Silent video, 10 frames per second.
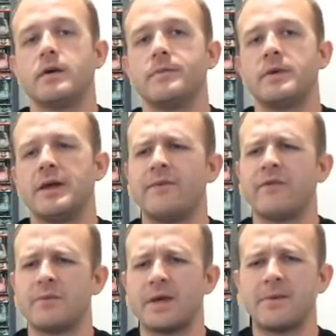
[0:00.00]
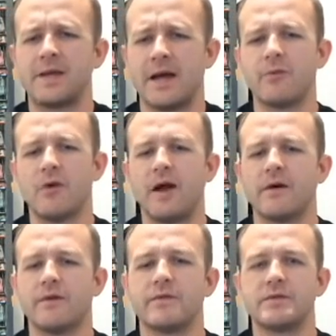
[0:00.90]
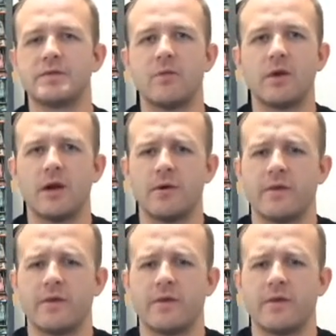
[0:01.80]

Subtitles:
He from time to time will have someone help.